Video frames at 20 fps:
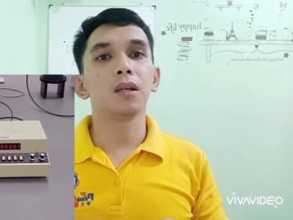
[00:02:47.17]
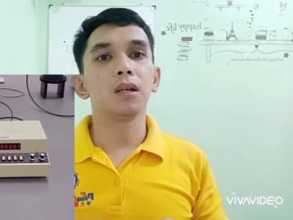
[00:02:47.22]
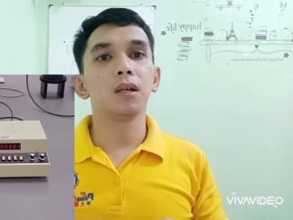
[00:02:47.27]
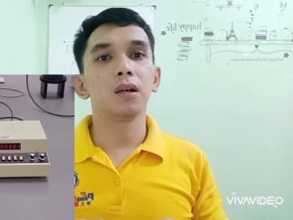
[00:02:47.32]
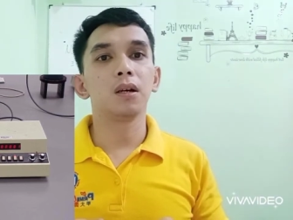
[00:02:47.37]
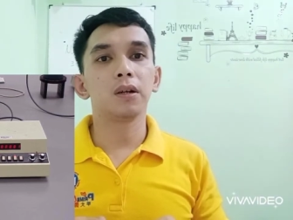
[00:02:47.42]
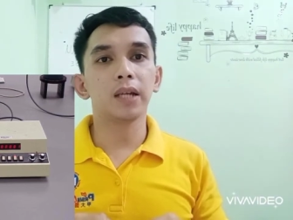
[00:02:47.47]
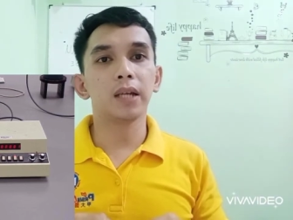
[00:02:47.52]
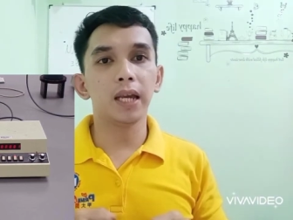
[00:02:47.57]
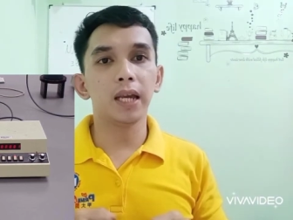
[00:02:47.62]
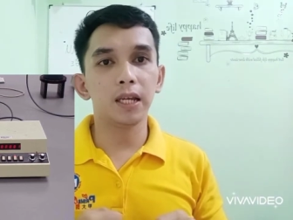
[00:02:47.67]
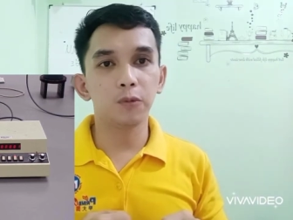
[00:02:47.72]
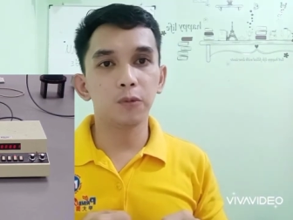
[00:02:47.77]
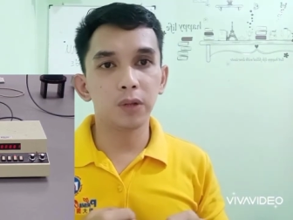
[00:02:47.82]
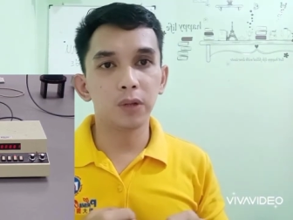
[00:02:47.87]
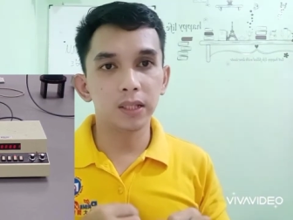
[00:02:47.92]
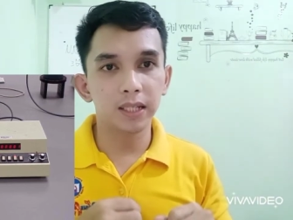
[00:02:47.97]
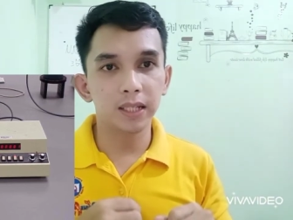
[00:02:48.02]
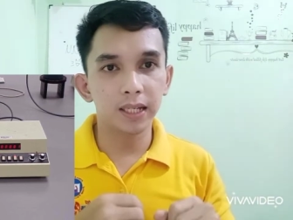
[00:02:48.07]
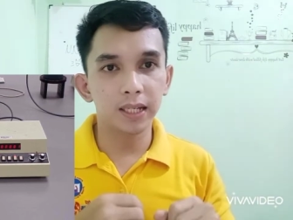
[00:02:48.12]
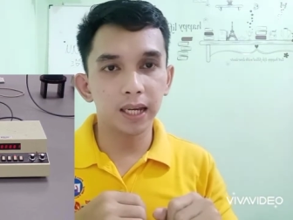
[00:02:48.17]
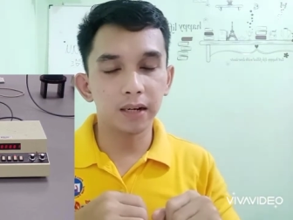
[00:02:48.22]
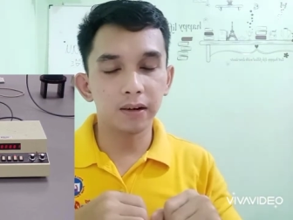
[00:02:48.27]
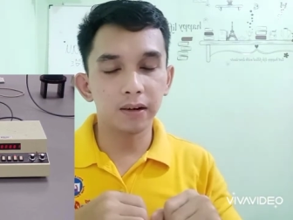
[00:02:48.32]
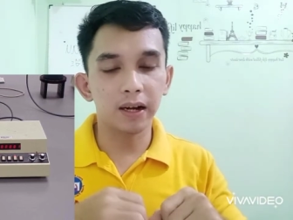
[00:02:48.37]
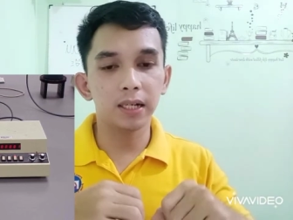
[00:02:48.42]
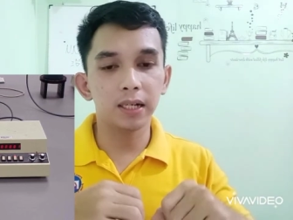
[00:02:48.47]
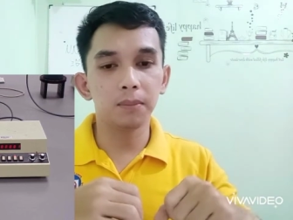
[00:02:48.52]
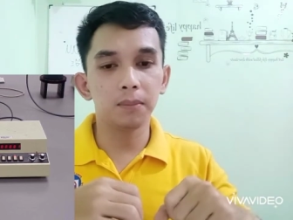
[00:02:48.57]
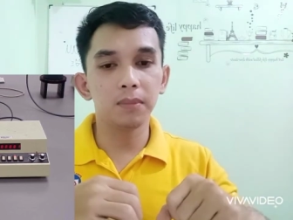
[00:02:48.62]
Okay, it will decay
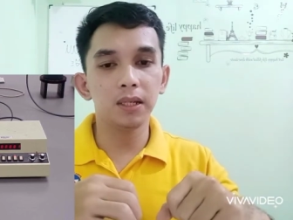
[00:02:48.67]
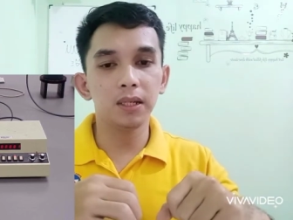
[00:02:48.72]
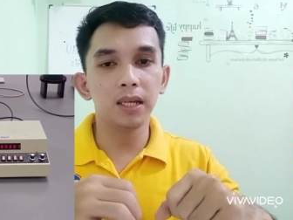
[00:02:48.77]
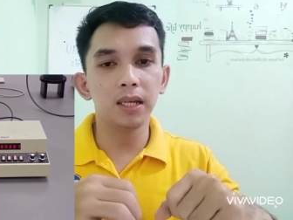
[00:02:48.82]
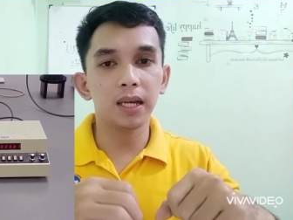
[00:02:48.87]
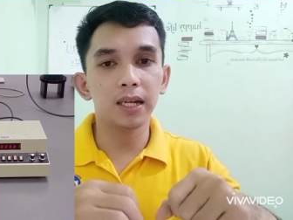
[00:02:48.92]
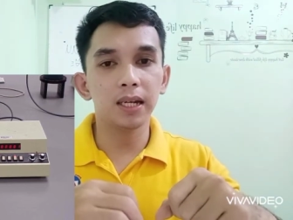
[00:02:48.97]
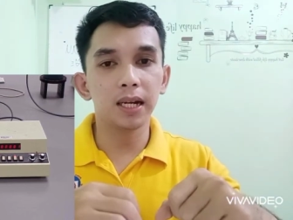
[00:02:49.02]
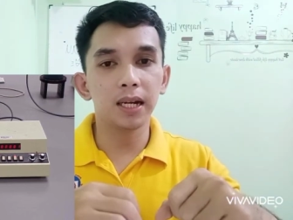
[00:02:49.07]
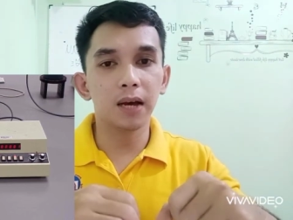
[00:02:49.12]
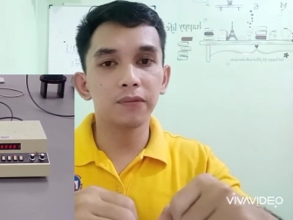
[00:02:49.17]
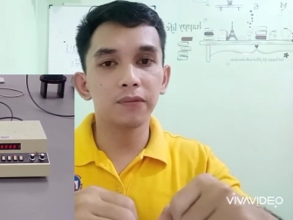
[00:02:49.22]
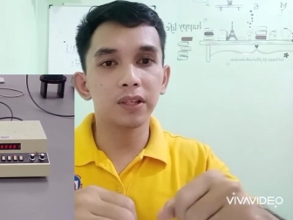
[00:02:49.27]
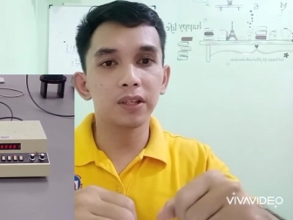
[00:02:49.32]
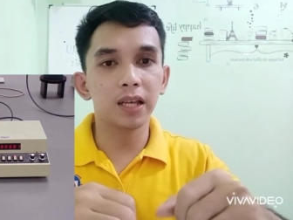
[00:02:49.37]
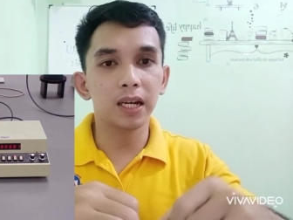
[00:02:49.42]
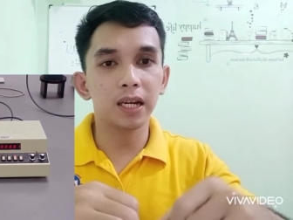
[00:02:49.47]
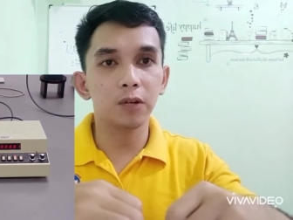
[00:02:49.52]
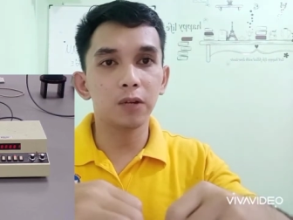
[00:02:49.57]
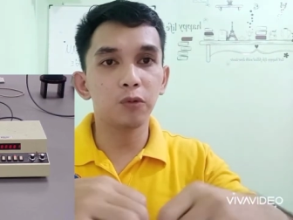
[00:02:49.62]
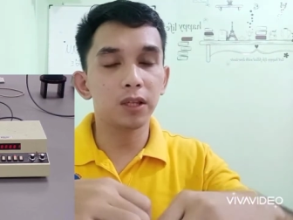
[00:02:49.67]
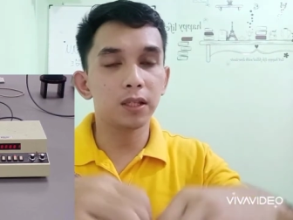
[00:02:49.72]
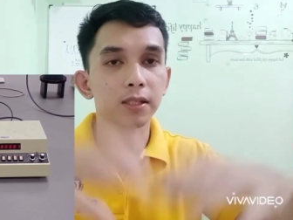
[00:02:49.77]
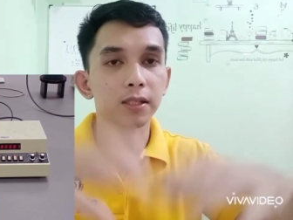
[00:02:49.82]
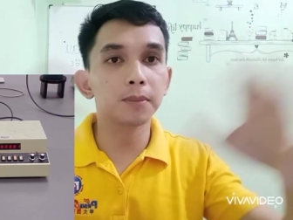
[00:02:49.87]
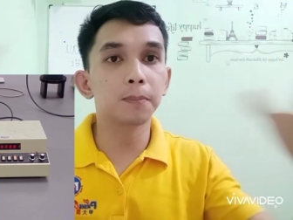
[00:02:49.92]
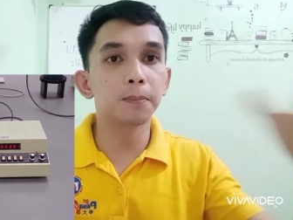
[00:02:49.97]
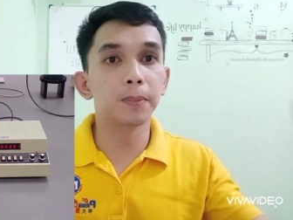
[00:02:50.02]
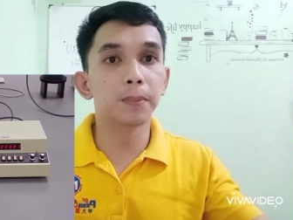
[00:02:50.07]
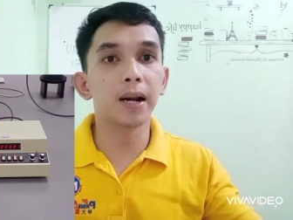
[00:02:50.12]
randomly, and then after that, it will
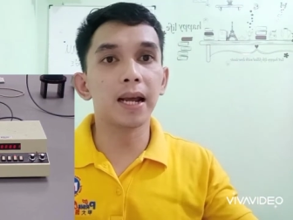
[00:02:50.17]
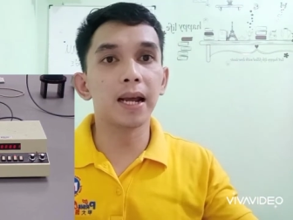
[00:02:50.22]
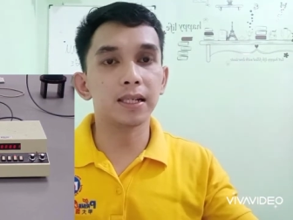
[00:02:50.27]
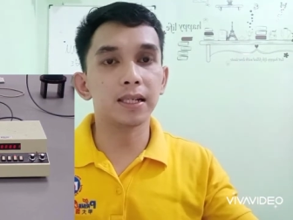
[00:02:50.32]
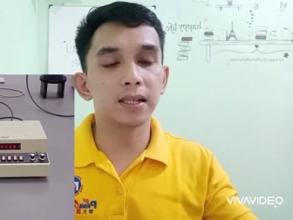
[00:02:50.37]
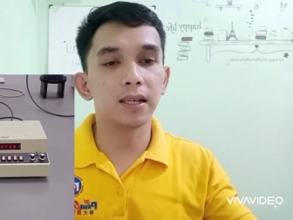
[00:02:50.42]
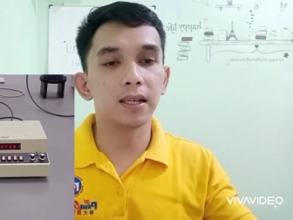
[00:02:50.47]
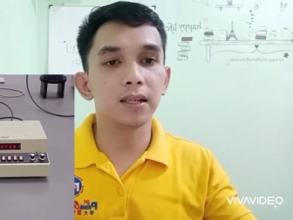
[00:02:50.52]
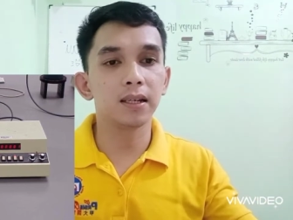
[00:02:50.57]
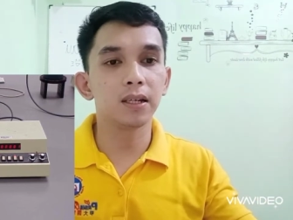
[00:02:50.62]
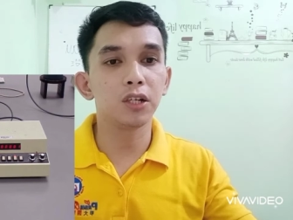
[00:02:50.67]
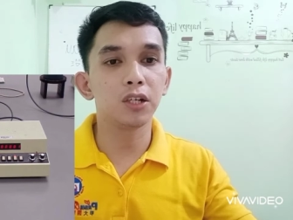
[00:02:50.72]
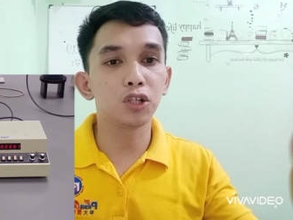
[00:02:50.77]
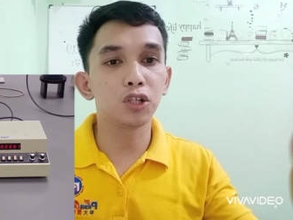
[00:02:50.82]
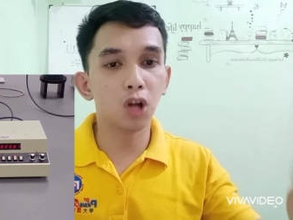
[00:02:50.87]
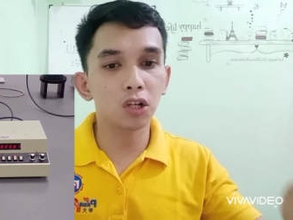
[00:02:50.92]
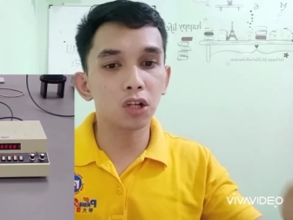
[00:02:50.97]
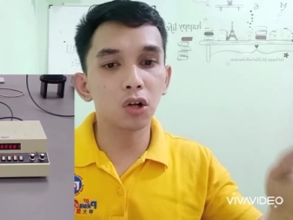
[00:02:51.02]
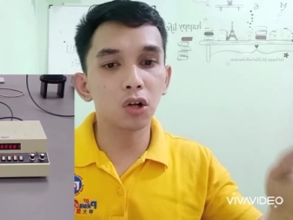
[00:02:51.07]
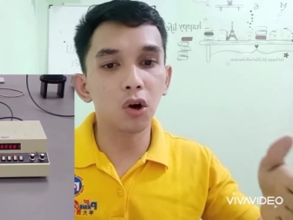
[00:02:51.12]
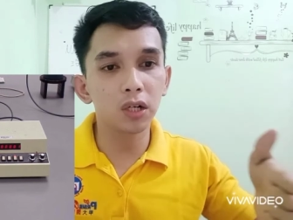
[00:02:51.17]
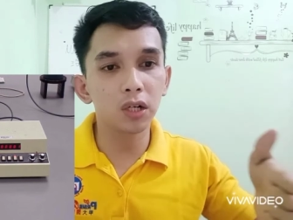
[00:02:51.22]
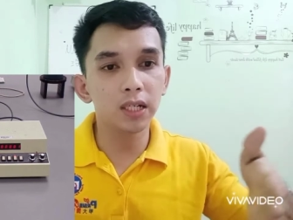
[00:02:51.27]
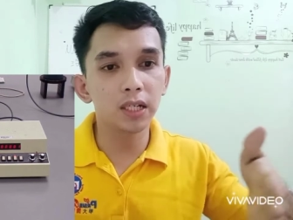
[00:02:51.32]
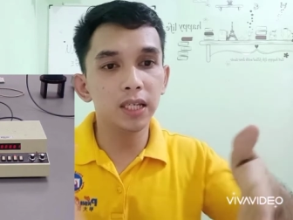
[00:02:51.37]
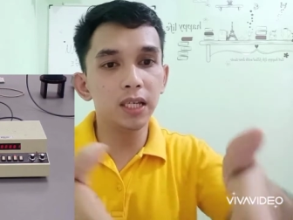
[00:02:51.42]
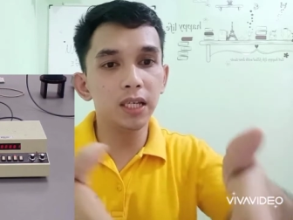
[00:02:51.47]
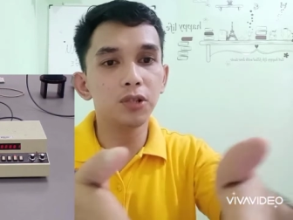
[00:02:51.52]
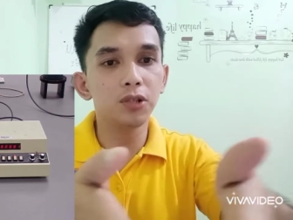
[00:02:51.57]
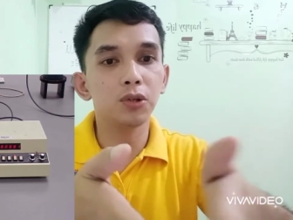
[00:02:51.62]
spread not
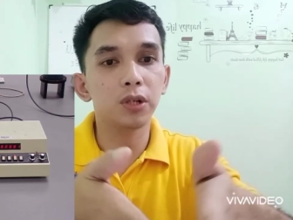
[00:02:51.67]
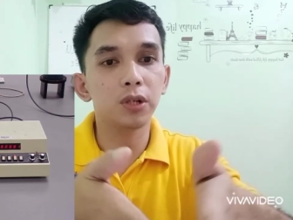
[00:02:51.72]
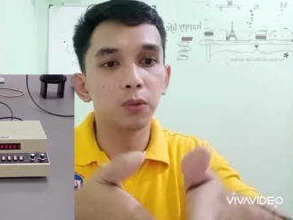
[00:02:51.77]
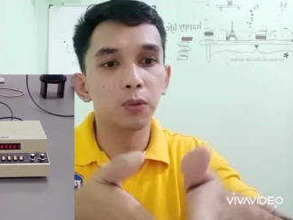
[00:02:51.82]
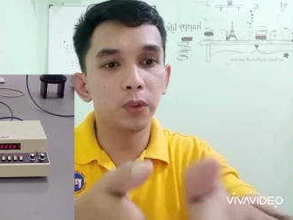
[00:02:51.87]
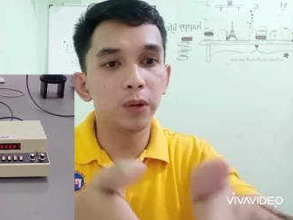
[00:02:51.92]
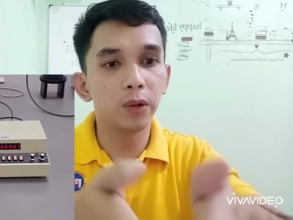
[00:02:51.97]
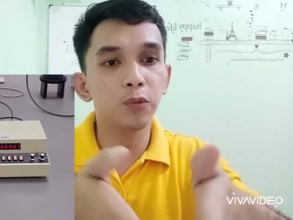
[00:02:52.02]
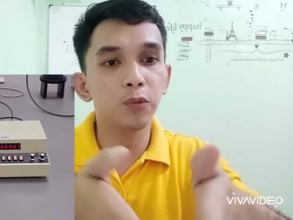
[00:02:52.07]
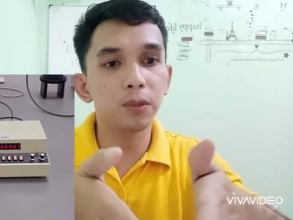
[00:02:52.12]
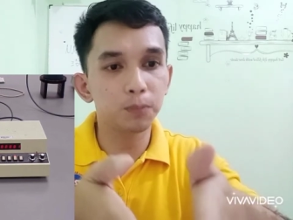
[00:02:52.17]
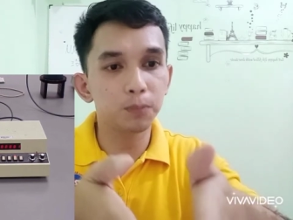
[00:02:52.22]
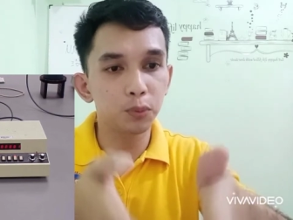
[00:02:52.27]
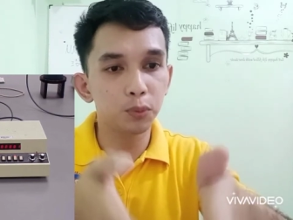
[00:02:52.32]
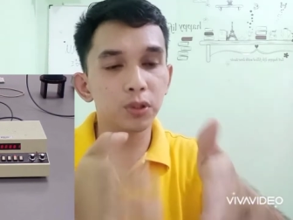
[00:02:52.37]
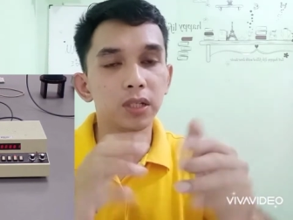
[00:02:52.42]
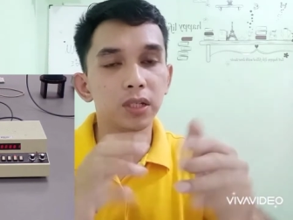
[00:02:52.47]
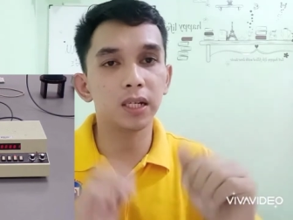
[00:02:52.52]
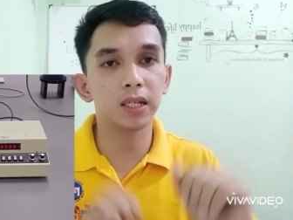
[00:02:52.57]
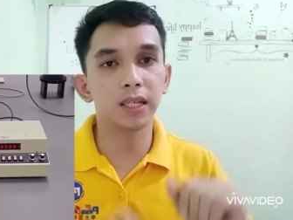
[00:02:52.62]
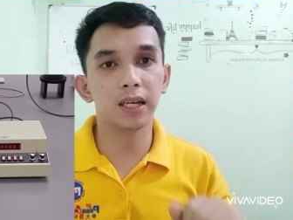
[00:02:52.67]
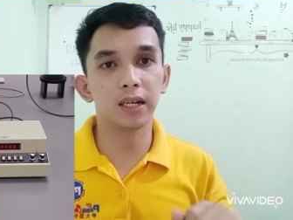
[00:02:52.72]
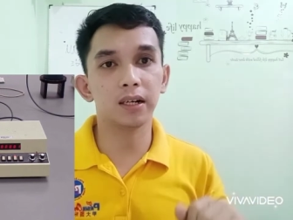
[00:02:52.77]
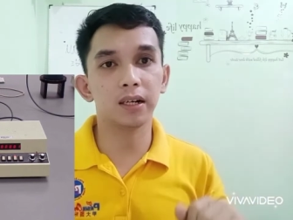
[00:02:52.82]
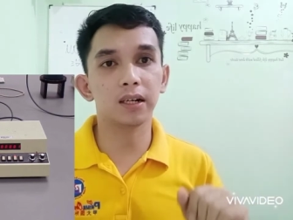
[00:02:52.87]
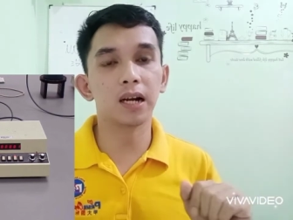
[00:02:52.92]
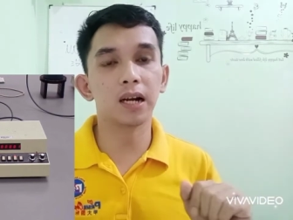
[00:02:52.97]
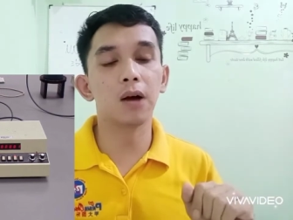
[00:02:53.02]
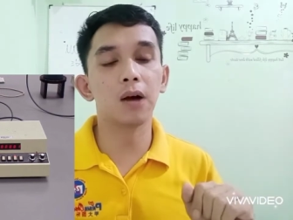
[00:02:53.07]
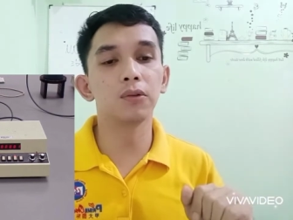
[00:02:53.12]
only to the way we put the Geiger
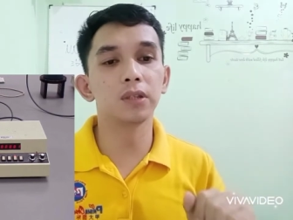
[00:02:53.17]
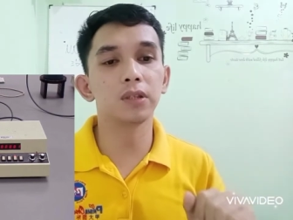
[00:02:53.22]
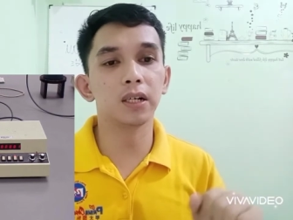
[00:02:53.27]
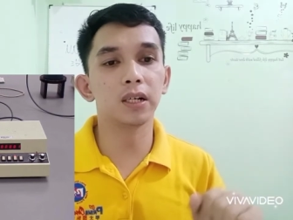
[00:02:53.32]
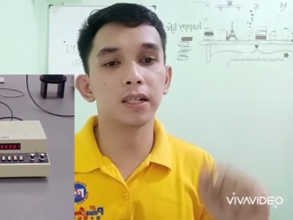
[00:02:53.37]
counter.